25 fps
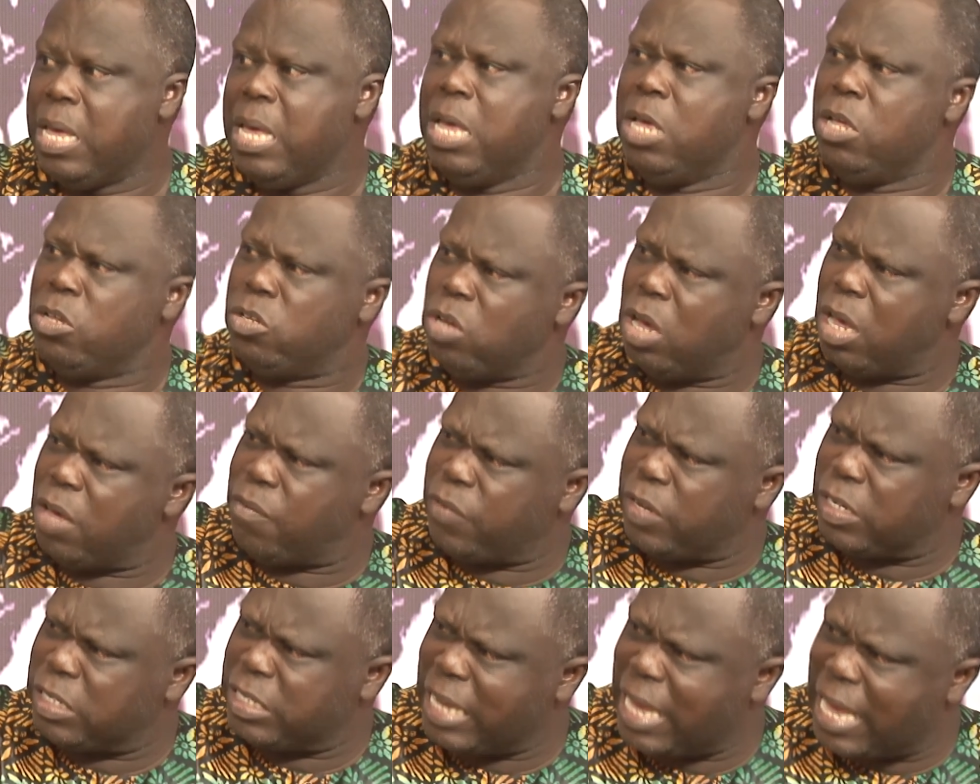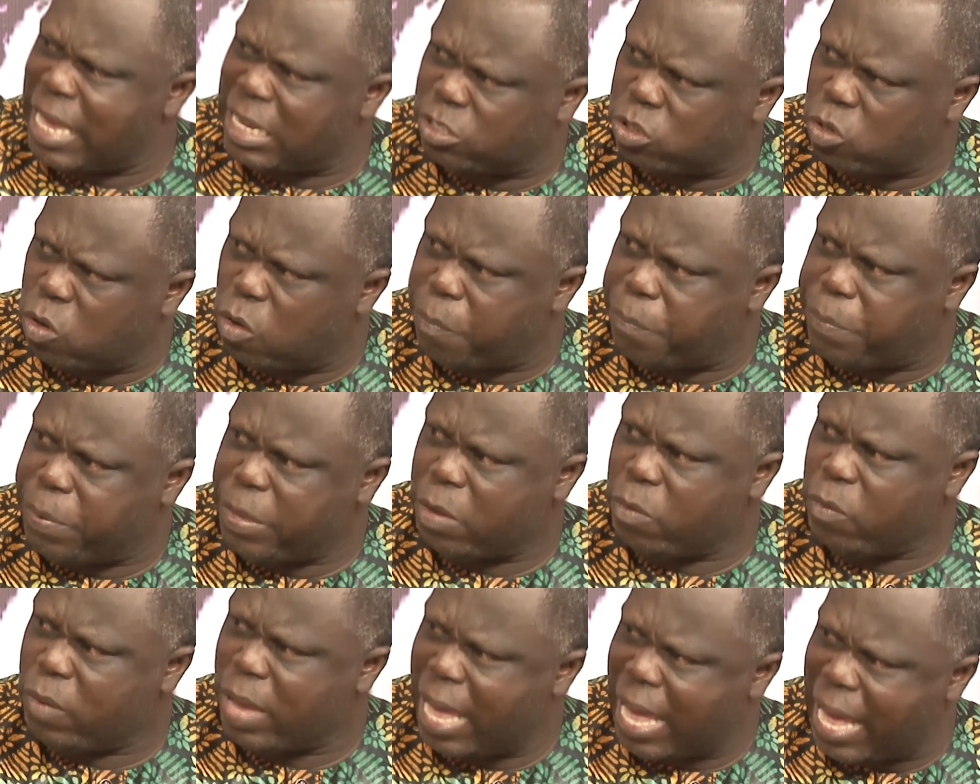So if it's the SOP
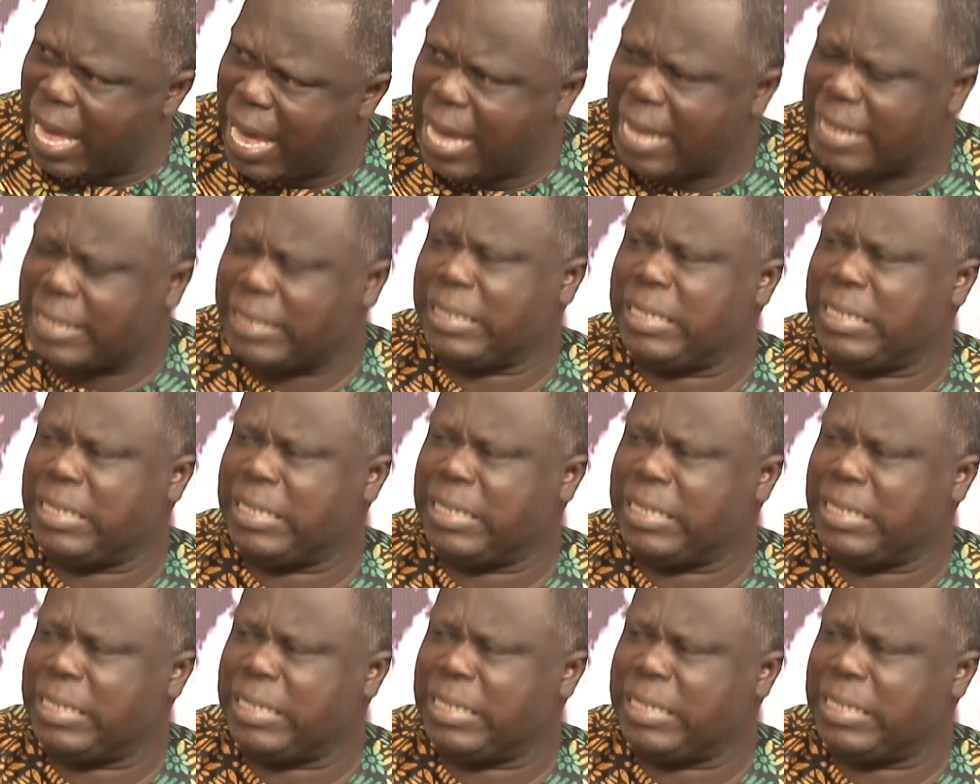we are at,